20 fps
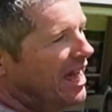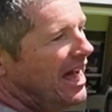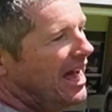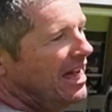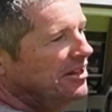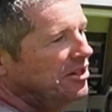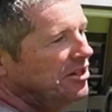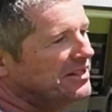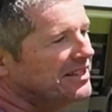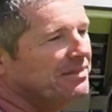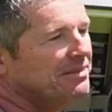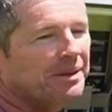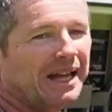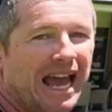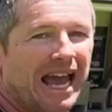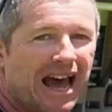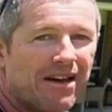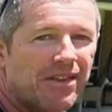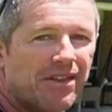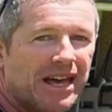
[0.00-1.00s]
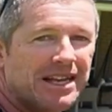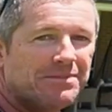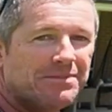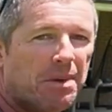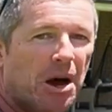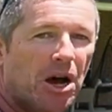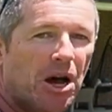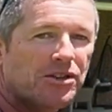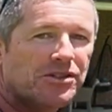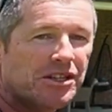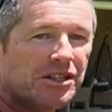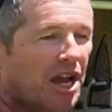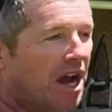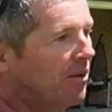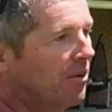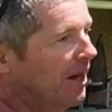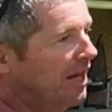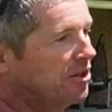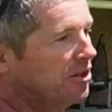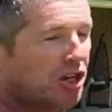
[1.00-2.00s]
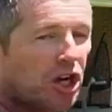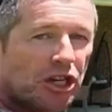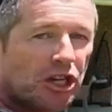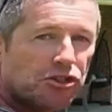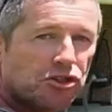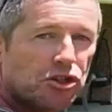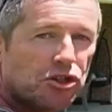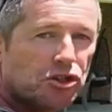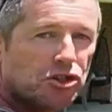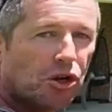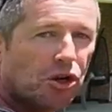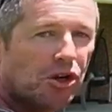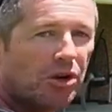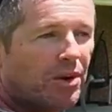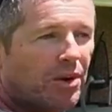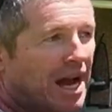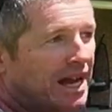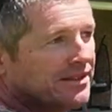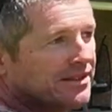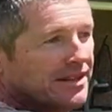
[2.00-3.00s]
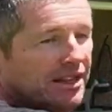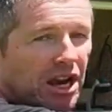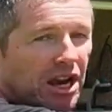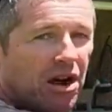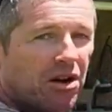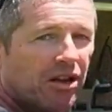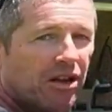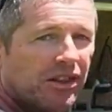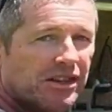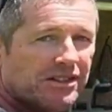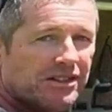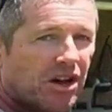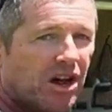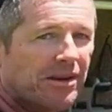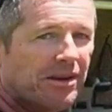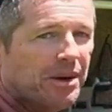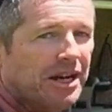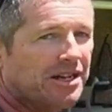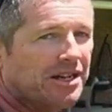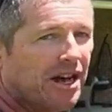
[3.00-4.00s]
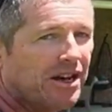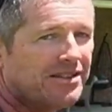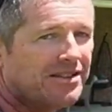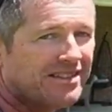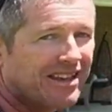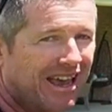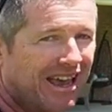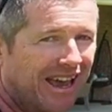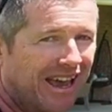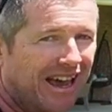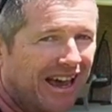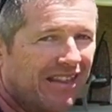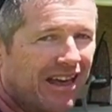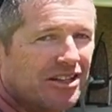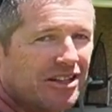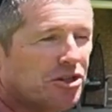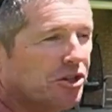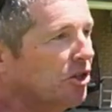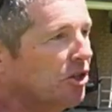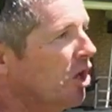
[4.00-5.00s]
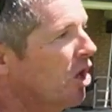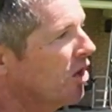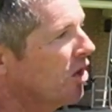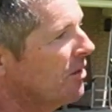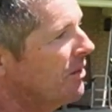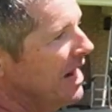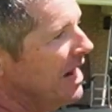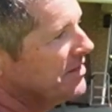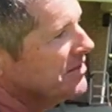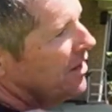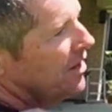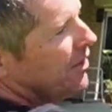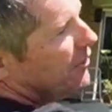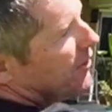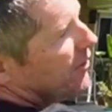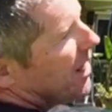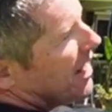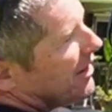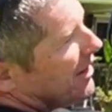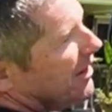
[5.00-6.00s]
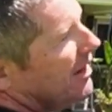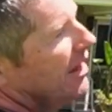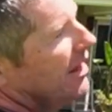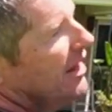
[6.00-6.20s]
And you simply have these bows that go in. You've got two shorter ones that go on the side windows and then two longer ones on the front.